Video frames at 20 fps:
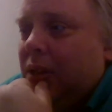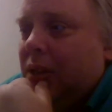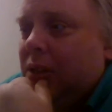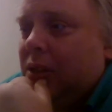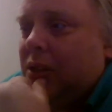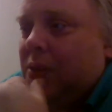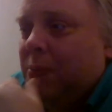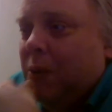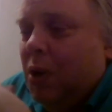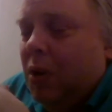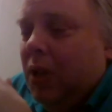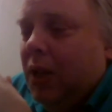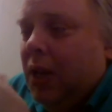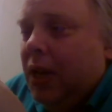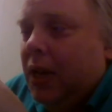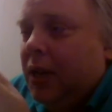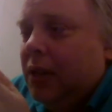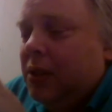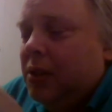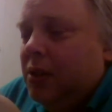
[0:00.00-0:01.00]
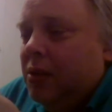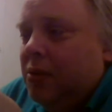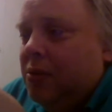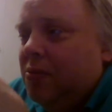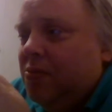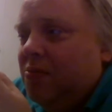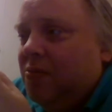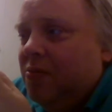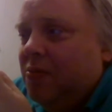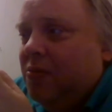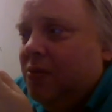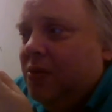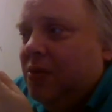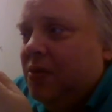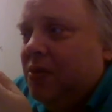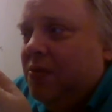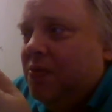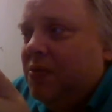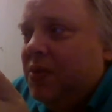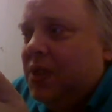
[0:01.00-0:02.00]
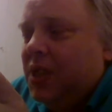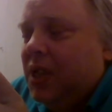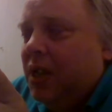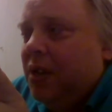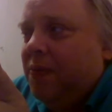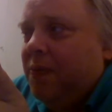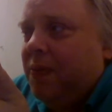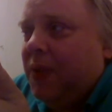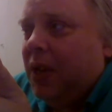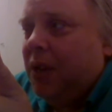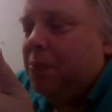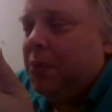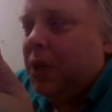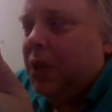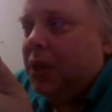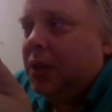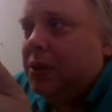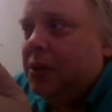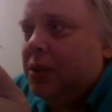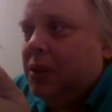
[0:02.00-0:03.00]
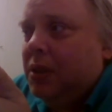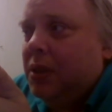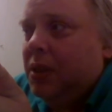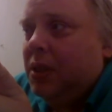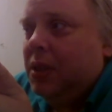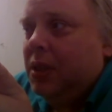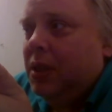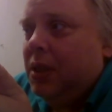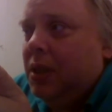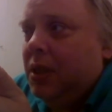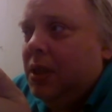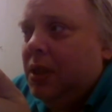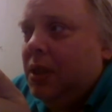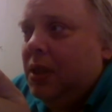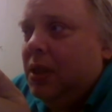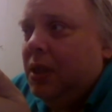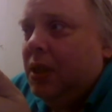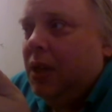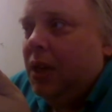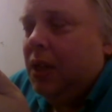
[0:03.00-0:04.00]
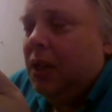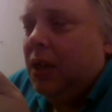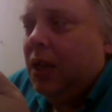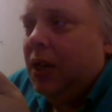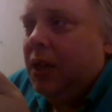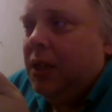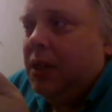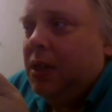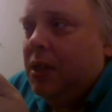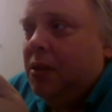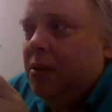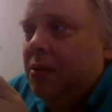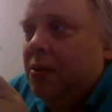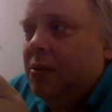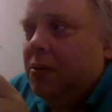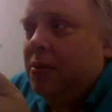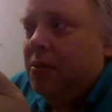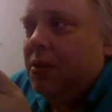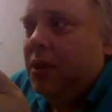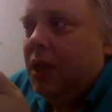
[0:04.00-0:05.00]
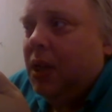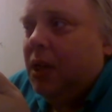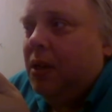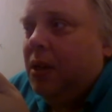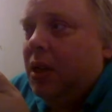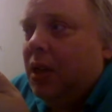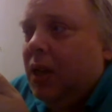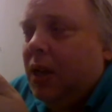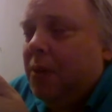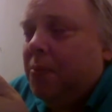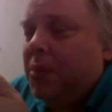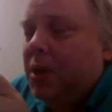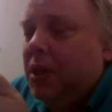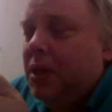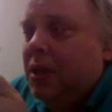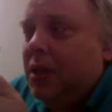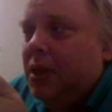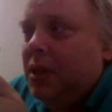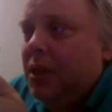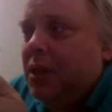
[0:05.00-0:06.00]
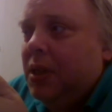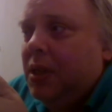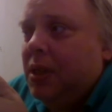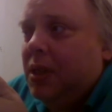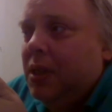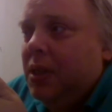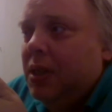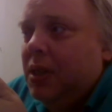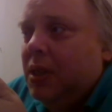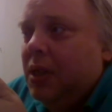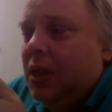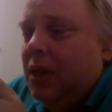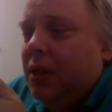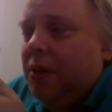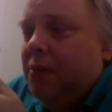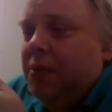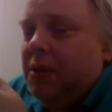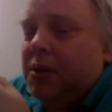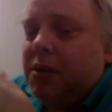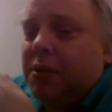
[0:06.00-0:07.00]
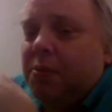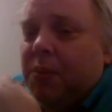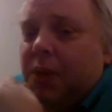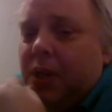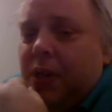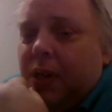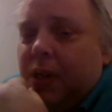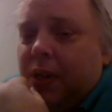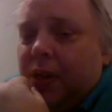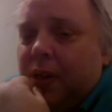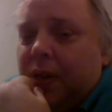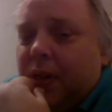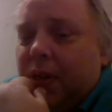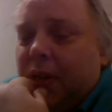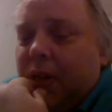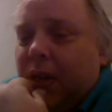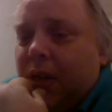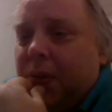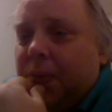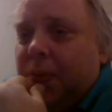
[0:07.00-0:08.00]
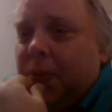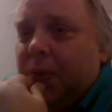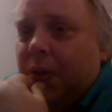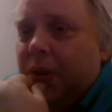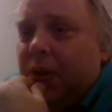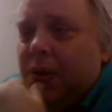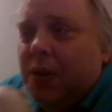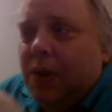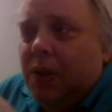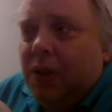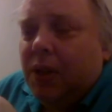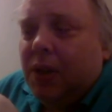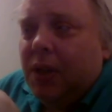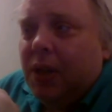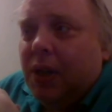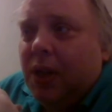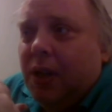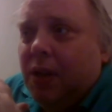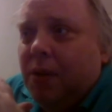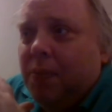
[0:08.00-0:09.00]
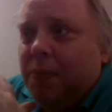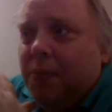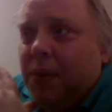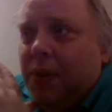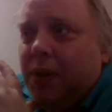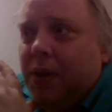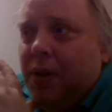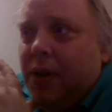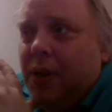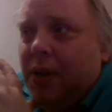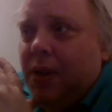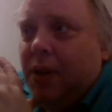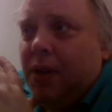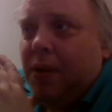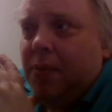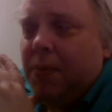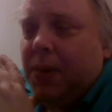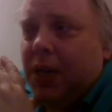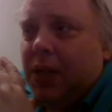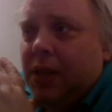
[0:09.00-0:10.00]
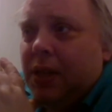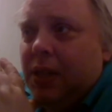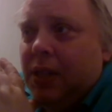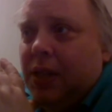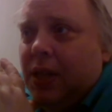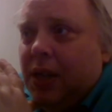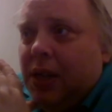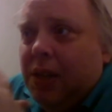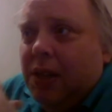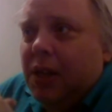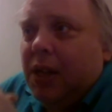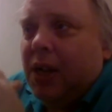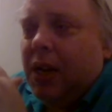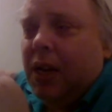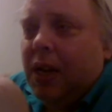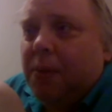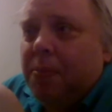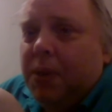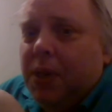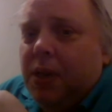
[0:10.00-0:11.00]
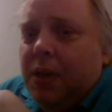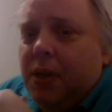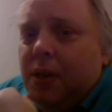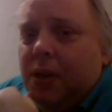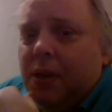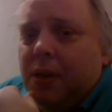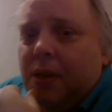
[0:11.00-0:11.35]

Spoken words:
A small act of, say, $5, headlamp, I give to somebody. I help make none of that happen.